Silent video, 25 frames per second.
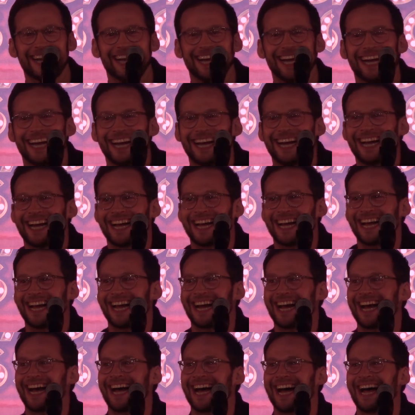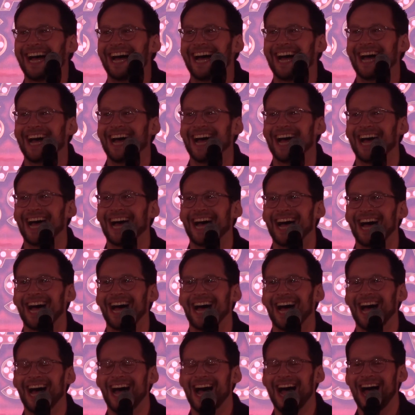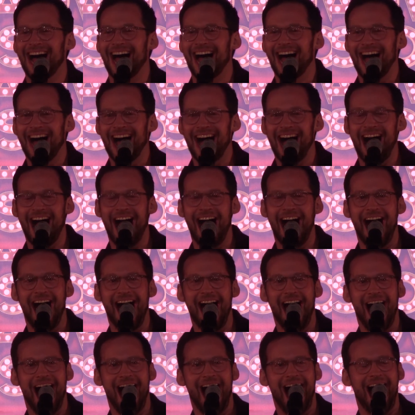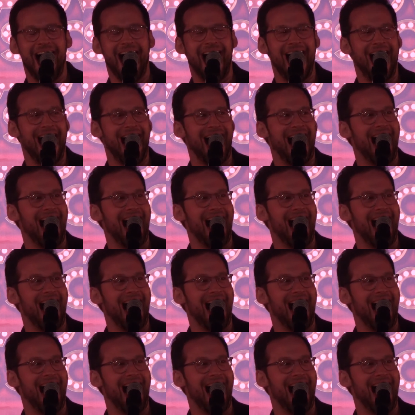(no one is talking)